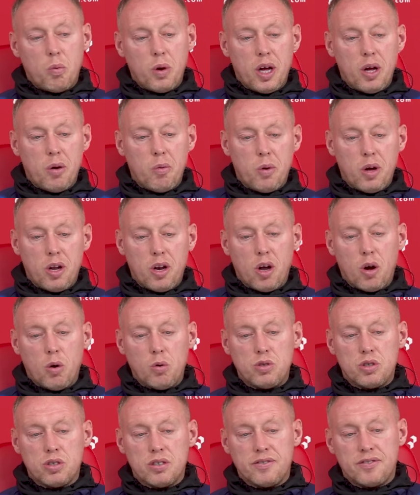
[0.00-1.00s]
with where
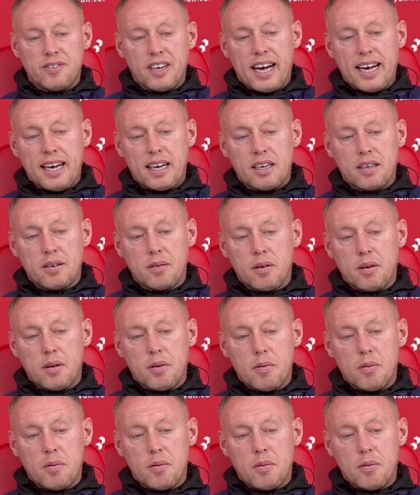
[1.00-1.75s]
loads of like